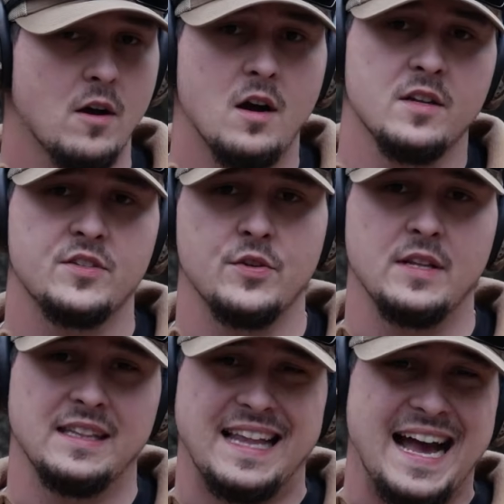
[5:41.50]
on to
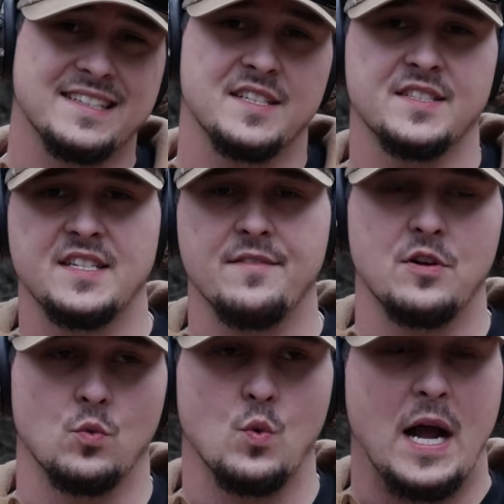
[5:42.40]
the last
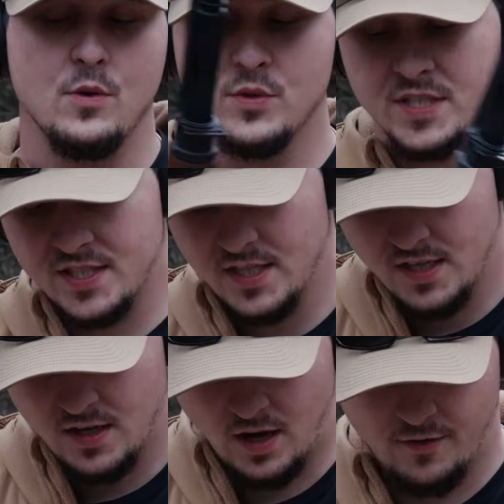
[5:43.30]
7 rounds
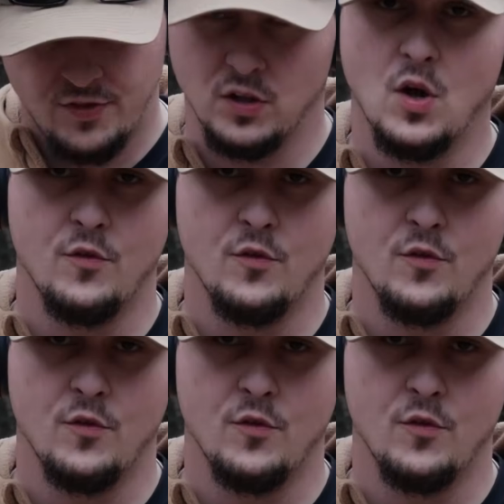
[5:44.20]
of the low